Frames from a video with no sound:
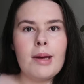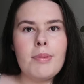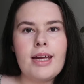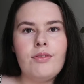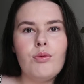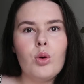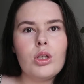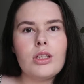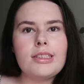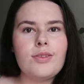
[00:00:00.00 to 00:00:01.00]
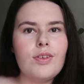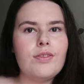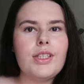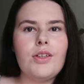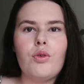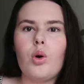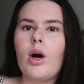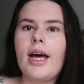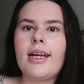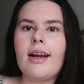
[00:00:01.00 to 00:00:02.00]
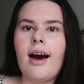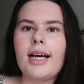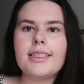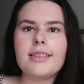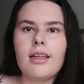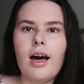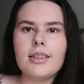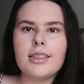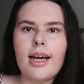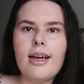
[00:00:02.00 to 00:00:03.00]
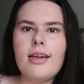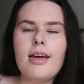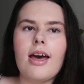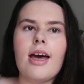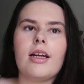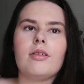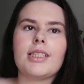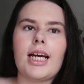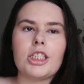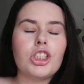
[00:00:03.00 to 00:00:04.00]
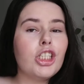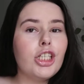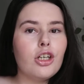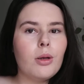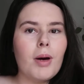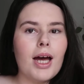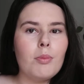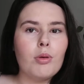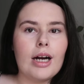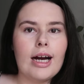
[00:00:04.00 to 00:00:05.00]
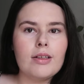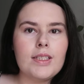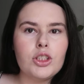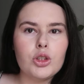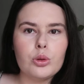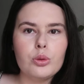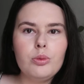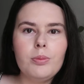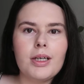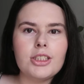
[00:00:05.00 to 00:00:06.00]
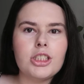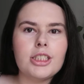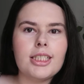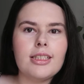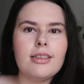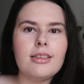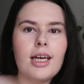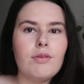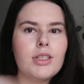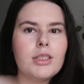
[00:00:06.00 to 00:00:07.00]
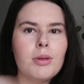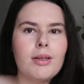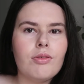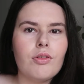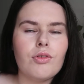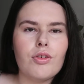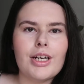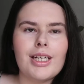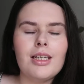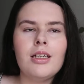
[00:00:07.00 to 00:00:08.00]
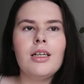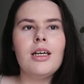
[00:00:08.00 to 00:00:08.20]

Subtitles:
I paid $4.50 for an iced latte, and I was actually gonna buy a brownie too, but she gave it to me for free.